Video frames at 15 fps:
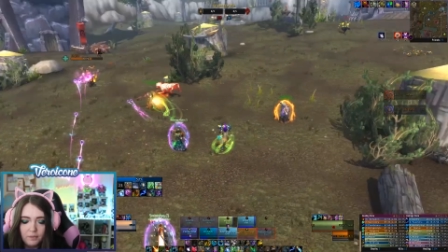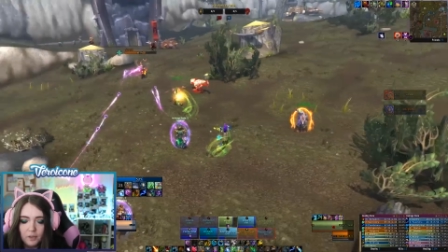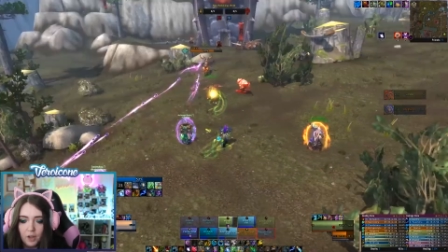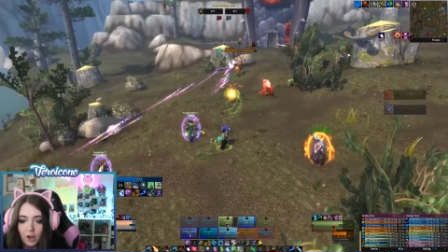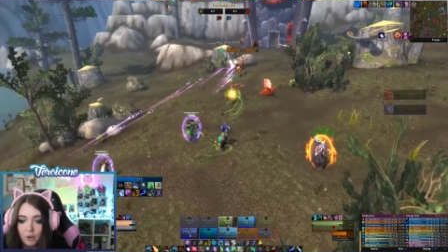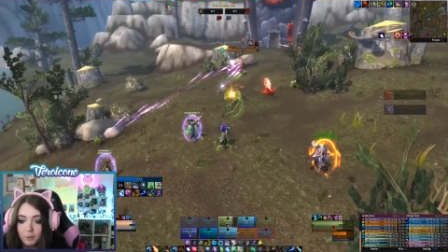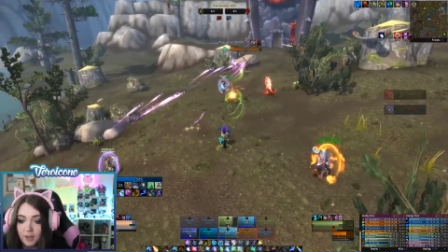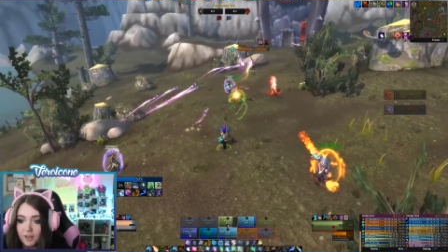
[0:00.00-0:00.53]

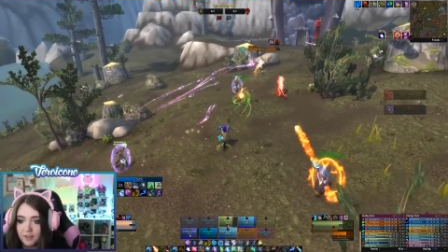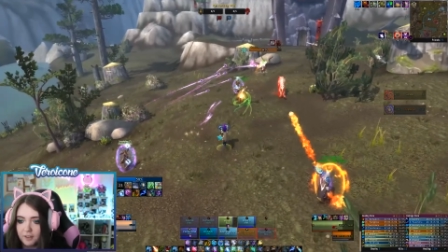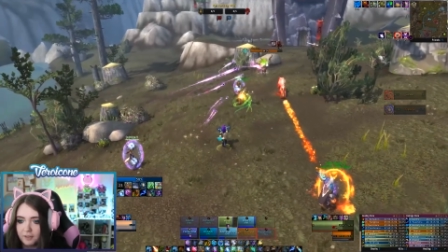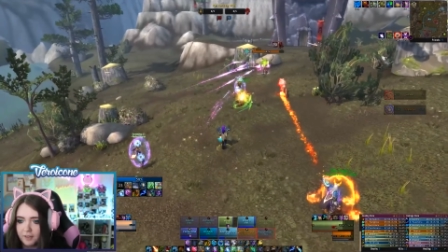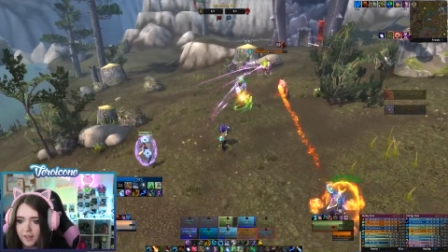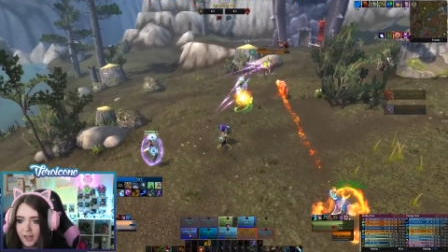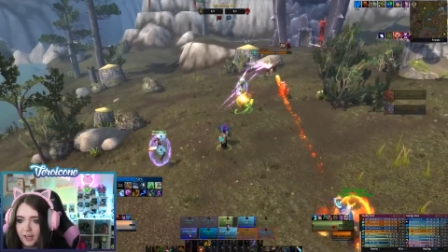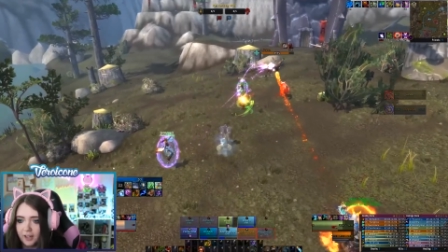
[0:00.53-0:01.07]
Oh, he has a
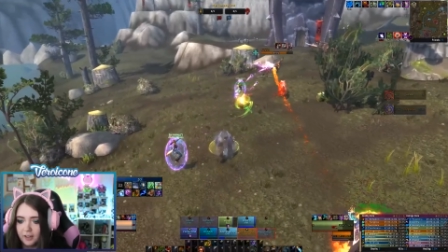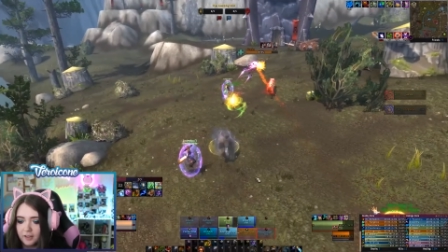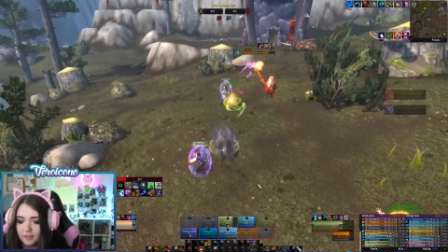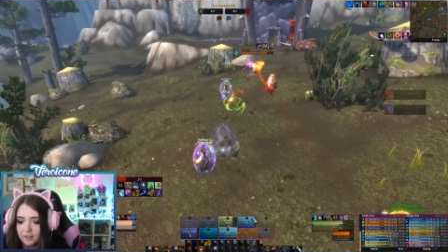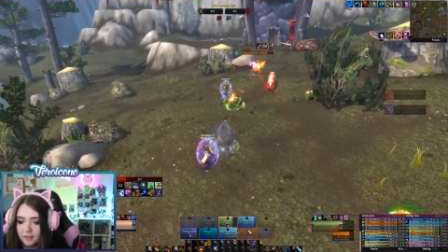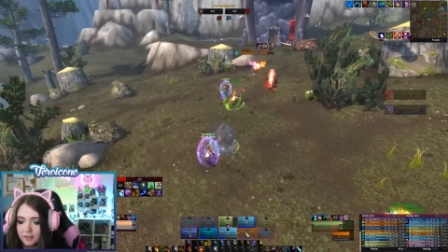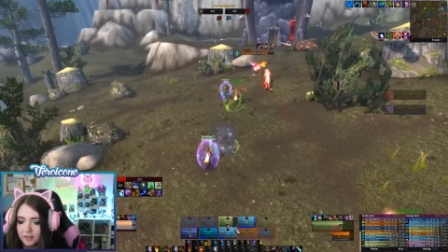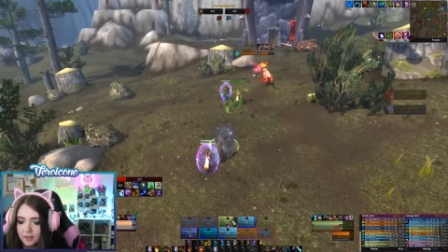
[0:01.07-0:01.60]
flag.
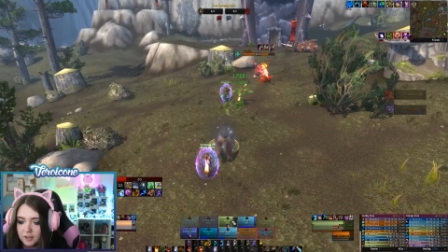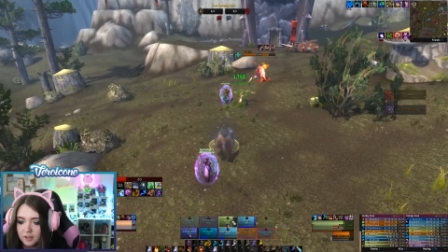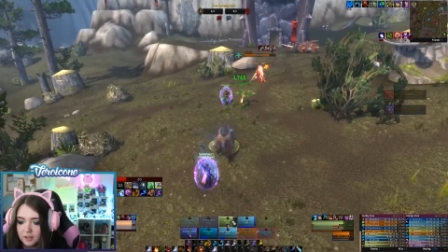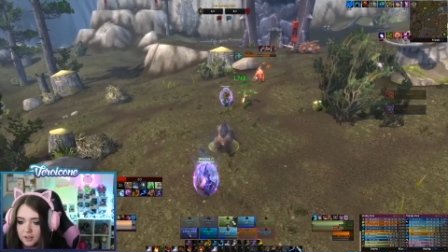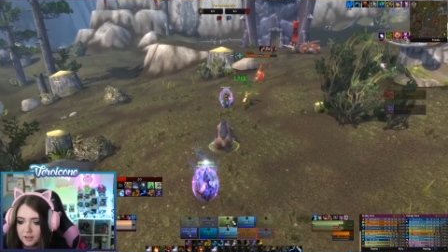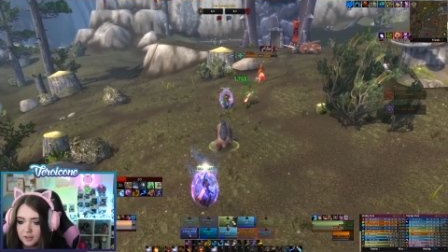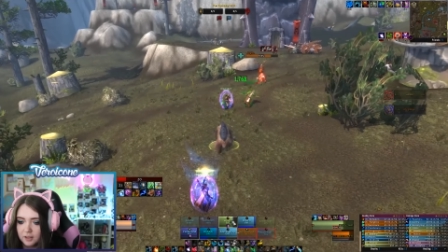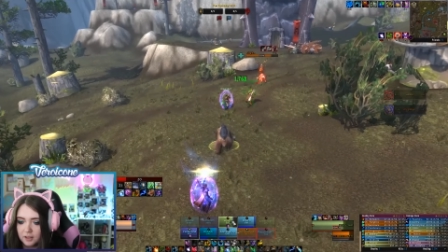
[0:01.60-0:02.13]

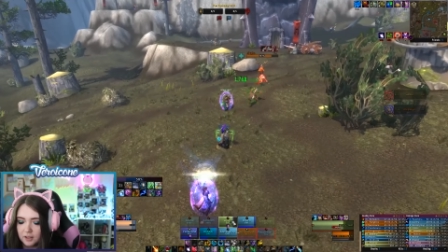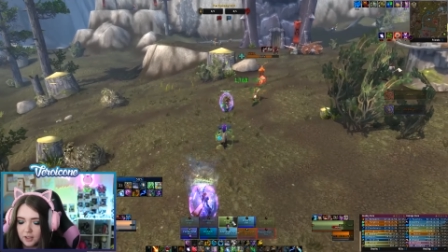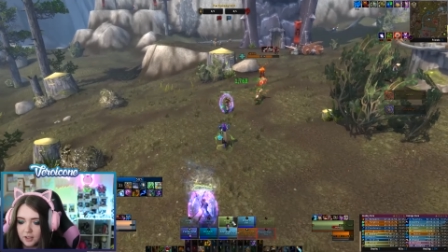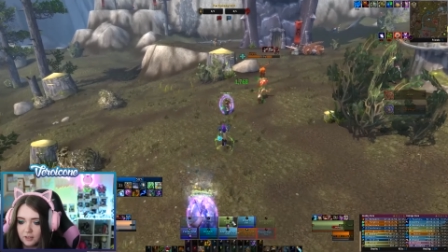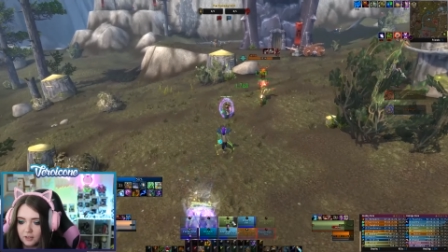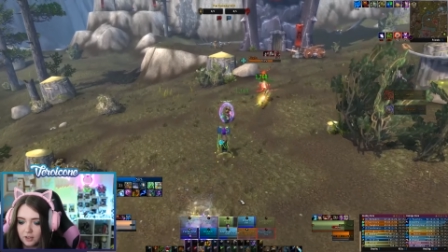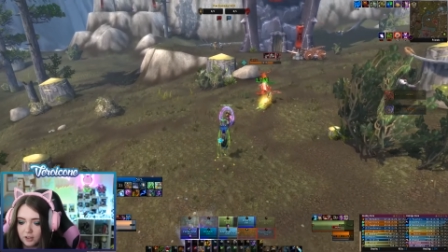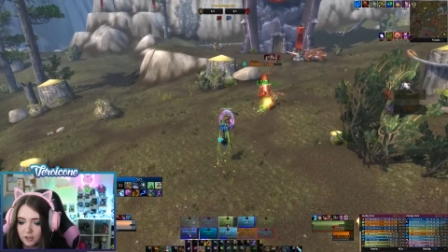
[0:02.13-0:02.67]

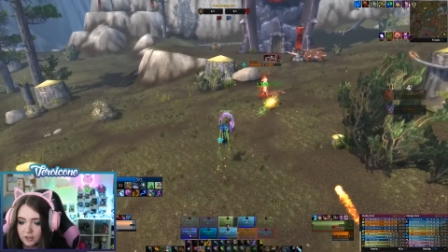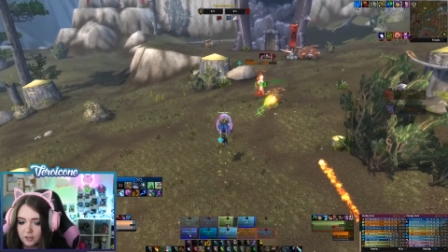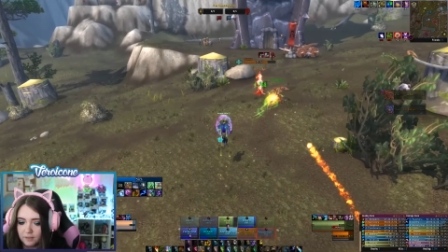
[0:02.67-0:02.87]
That's not good.